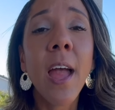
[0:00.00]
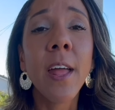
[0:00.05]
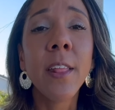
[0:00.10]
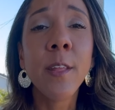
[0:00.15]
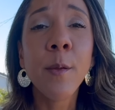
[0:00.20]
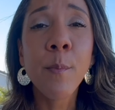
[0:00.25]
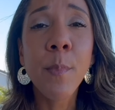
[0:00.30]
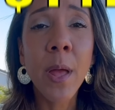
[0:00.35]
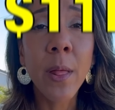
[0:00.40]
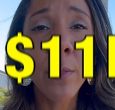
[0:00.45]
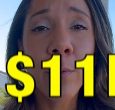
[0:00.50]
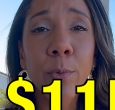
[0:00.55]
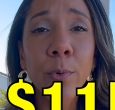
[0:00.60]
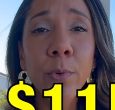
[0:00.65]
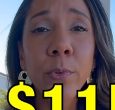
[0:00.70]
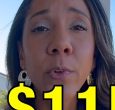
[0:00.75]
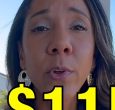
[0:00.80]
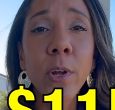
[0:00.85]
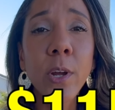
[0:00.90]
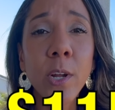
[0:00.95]
And the
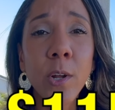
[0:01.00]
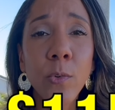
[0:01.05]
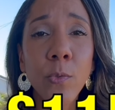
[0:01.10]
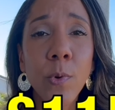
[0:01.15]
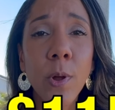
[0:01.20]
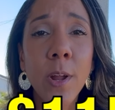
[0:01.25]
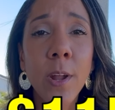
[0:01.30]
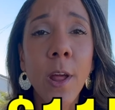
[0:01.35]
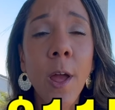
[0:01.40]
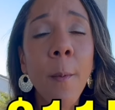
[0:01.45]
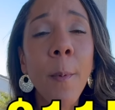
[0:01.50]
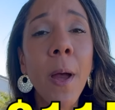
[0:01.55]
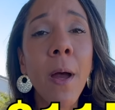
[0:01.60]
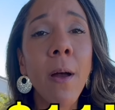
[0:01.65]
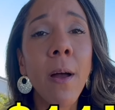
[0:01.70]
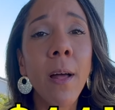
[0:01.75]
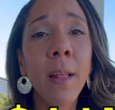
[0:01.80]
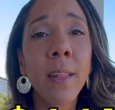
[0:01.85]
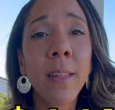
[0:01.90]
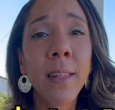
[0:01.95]
Melrose are going to run
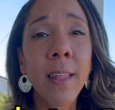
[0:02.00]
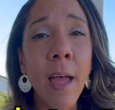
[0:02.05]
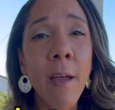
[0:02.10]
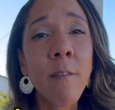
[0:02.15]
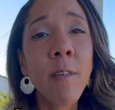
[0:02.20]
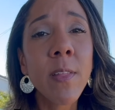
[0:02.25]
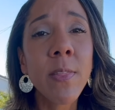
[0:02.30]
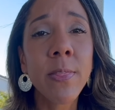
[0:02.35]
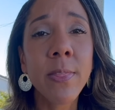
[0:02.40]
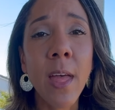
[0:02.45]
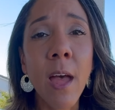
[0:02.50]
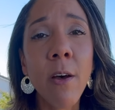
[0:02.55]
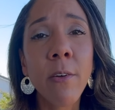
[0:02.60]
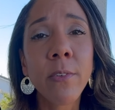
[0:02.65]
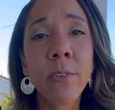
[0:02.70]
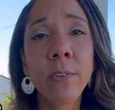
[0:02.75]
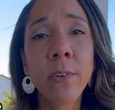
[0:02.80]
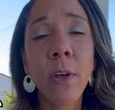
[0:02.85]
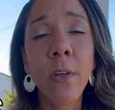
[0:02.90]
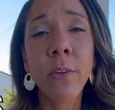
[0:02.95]
about
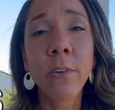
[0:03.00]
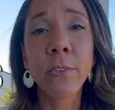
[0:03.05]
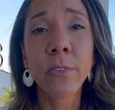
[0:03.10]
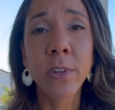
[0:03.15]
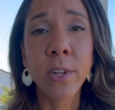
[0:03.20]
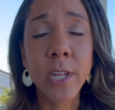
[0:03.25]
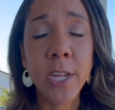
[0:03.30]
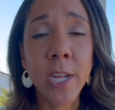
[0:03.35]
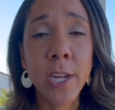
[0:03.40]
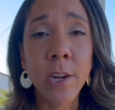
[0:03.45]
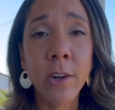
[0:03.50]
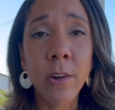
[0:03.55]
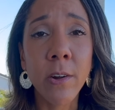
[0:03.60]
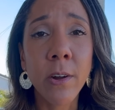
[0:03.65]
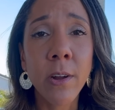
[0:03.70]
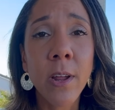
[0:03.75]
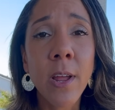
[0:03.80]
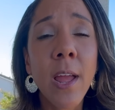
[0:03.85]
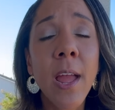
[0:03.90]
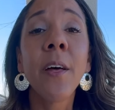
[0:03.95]
$11,000 a
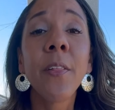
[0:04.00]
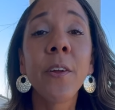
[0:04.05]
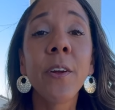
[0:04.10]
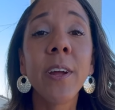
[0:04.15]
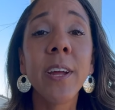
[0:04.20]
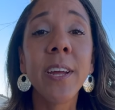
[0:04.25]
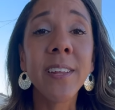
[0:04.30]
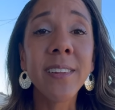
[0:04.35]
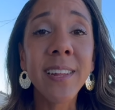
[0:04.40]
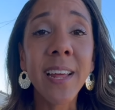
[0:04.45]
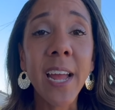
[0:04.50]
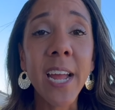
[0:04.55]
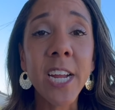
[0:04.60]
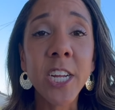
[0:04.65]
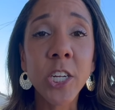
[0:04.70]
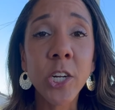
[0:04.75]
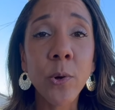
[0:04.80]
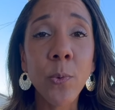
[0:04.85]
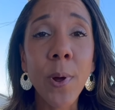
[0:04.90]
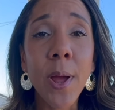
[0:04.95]
year. Now there is
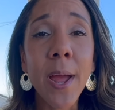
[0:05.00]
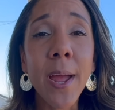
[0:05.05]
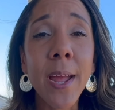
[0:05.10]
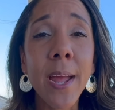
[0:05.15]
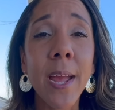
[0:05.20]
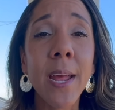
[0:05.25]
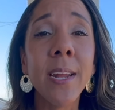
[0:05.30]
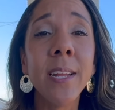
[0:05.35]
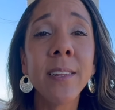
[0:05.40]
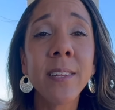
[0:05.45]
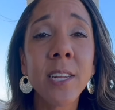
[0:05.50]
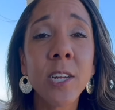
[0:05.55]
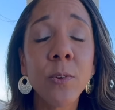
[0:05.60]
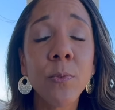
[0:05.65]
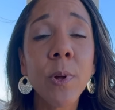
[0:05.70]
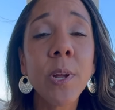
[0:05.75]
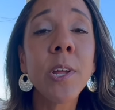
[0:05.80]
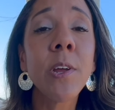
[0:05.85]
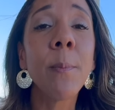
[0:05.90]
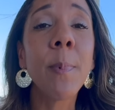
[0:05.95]
a HOA, and it's going
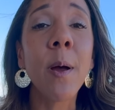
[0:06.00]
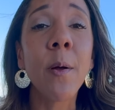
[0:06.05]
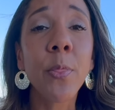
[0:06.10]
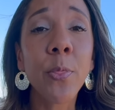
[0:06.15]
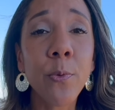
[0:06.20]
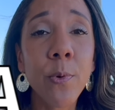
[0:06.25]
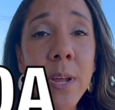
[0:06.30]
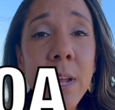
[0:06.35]
to run you about